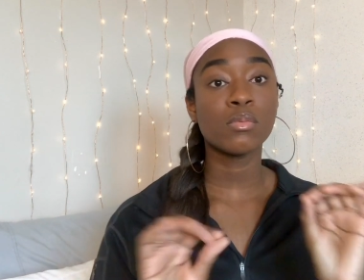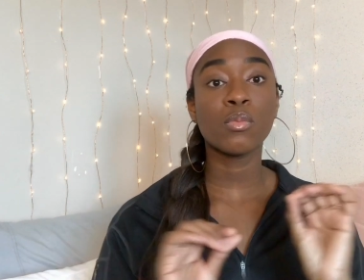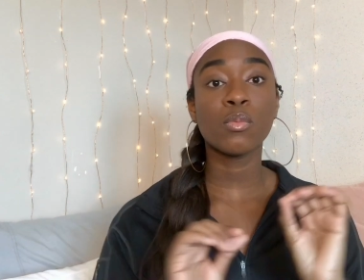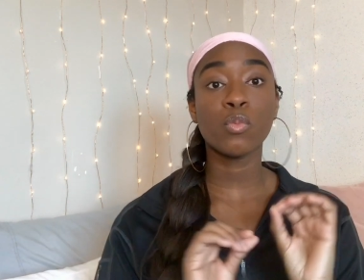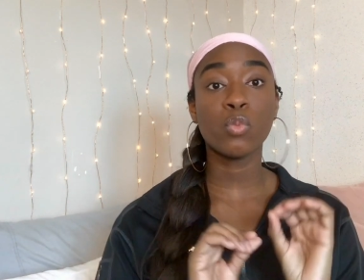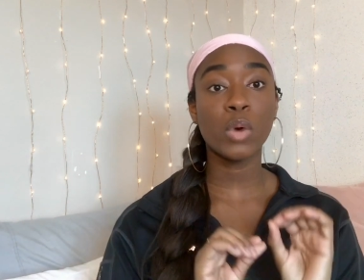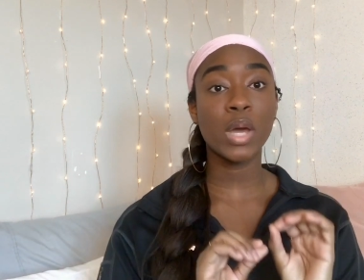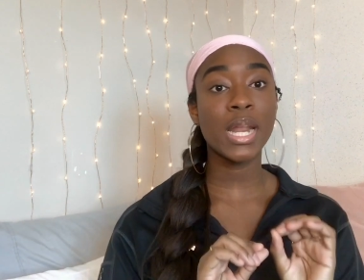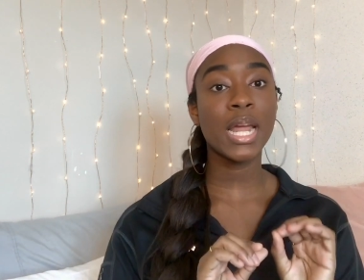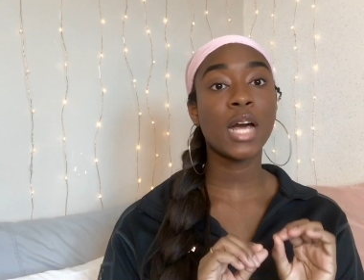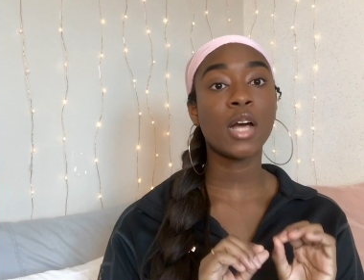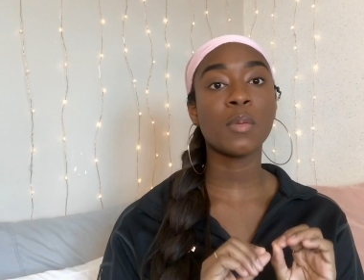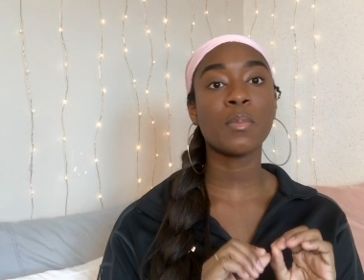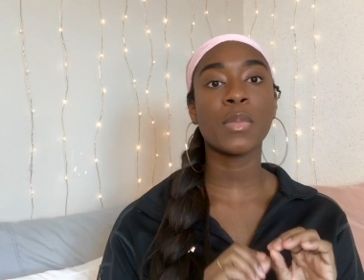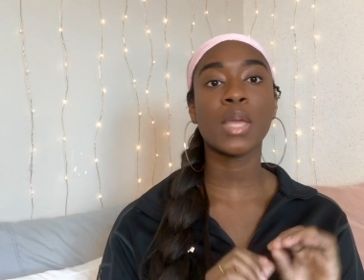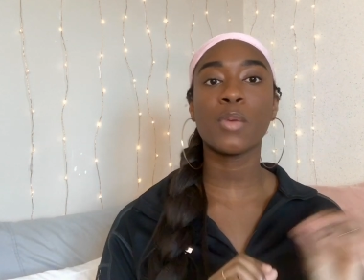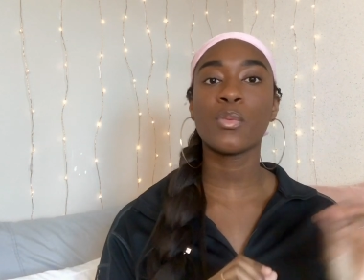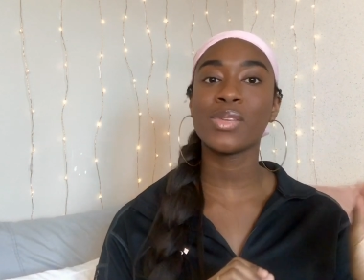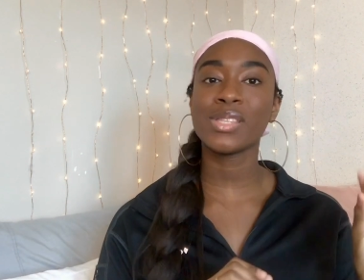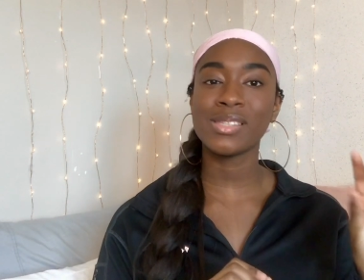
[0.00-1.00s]
What helped
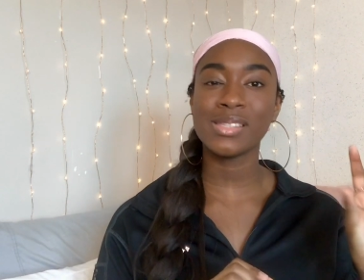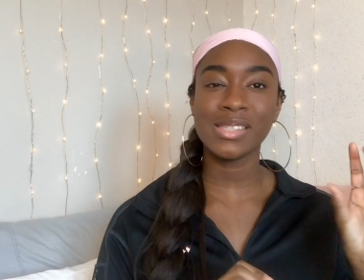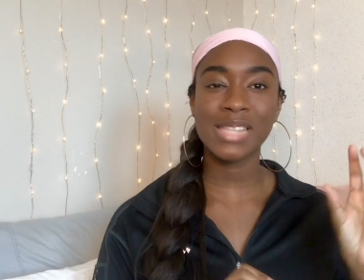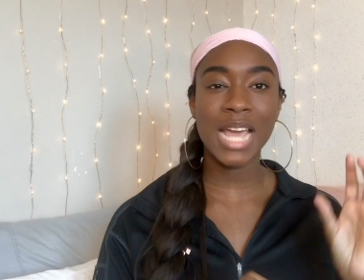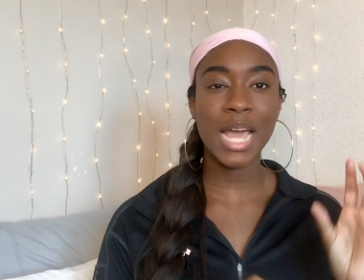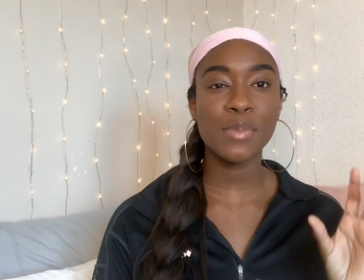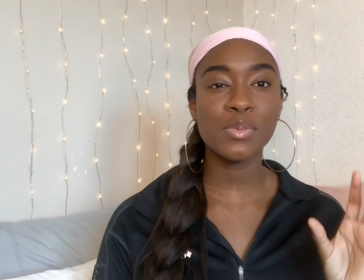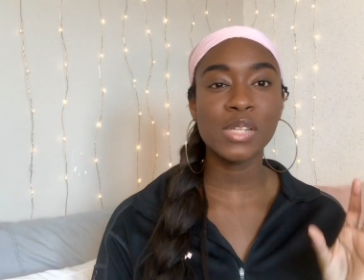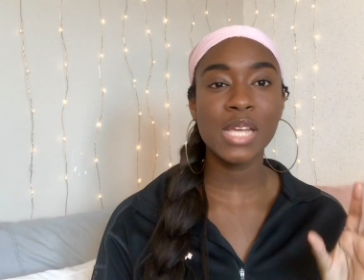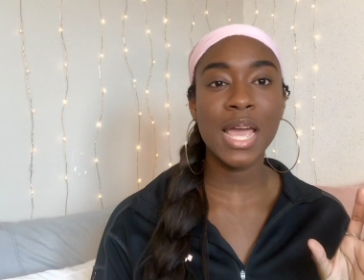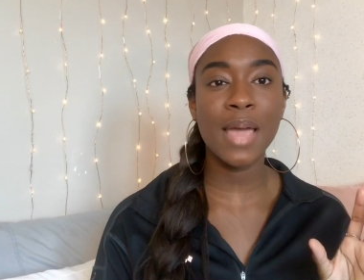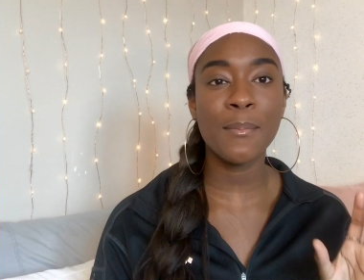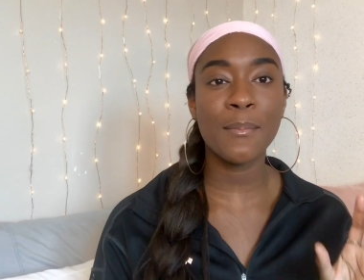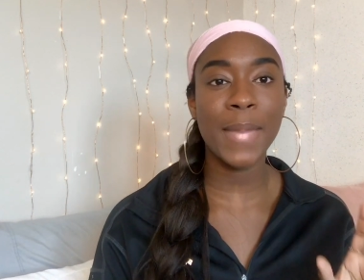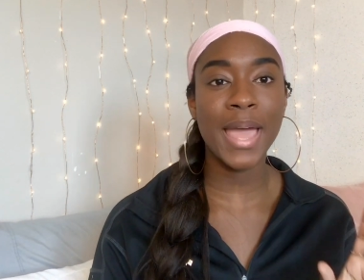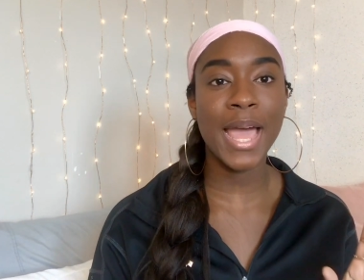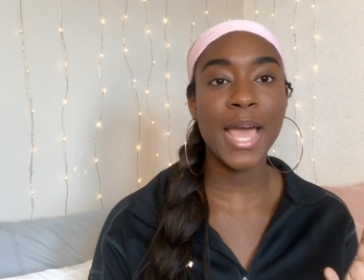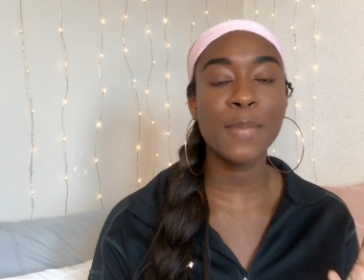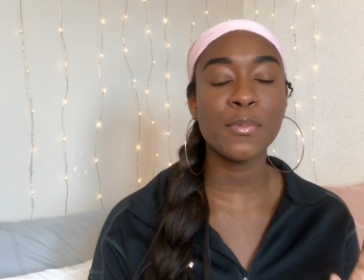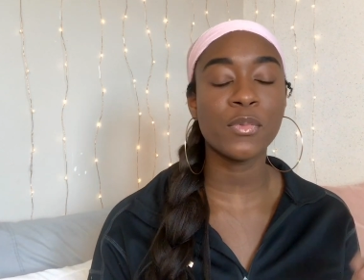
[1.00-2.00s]
me was Snapchat
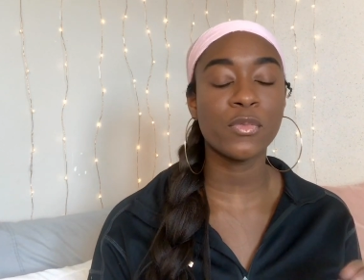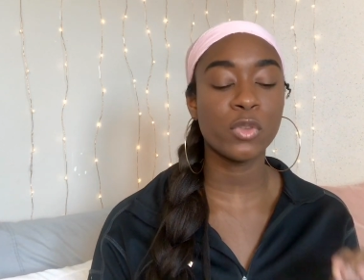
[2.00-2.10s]
map.